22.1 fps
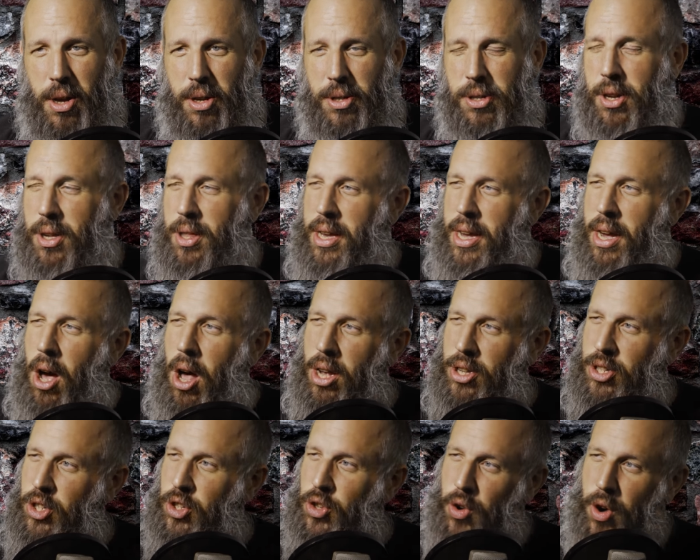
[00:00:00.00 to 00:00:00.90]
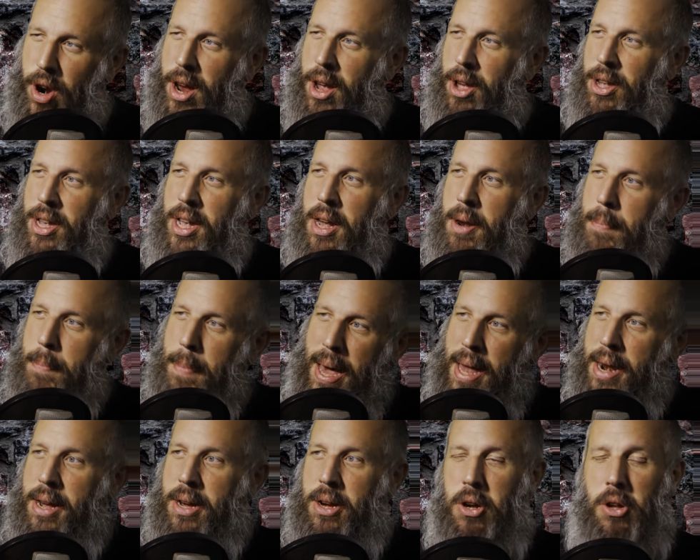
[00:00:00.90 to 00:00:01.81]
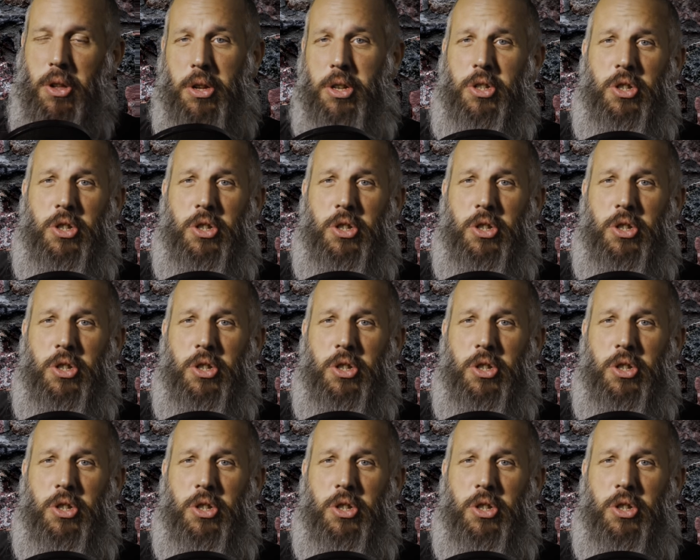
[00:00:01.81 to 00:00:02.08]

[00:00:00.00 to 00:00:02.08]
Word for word: to the Australian Medical